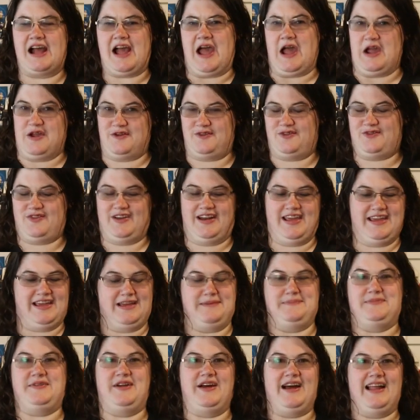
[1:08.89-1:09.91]
Hopefully
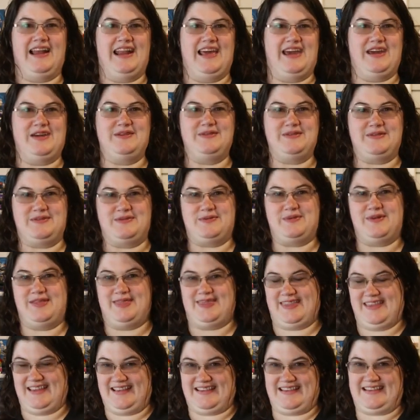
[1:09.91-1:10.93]
I'm not alone with
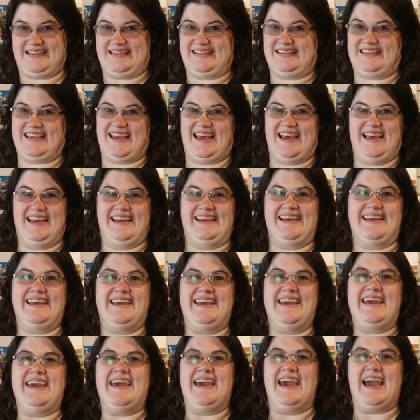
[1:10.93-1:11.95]
this uh,
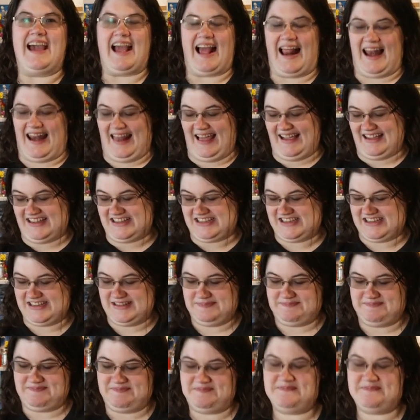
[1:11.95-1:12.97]
collection.